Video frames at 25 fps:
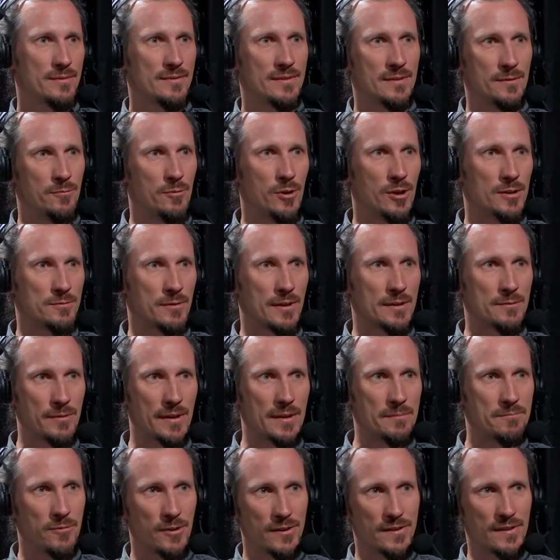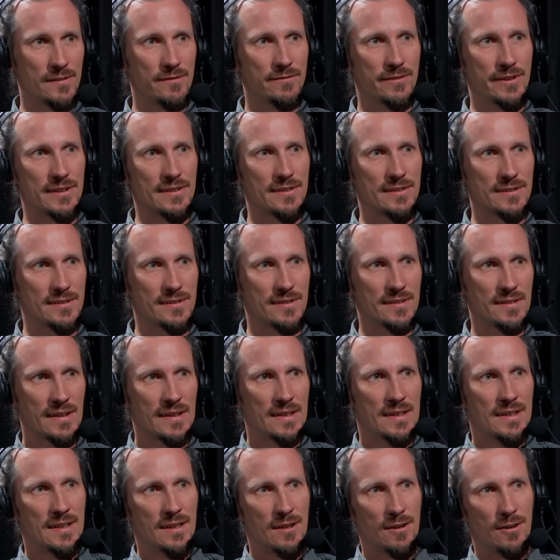the World Wide Web was invented,
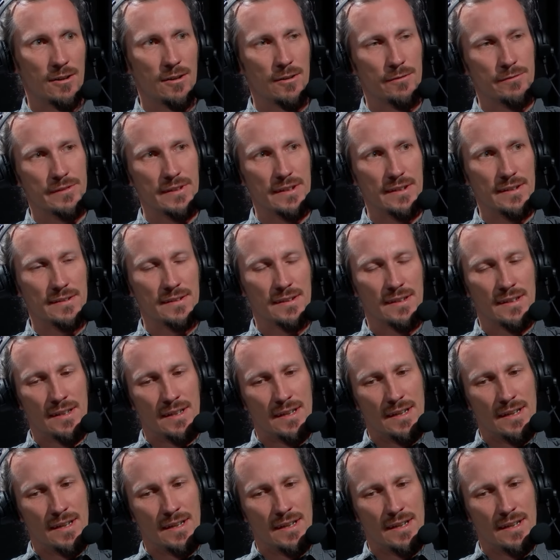all of that.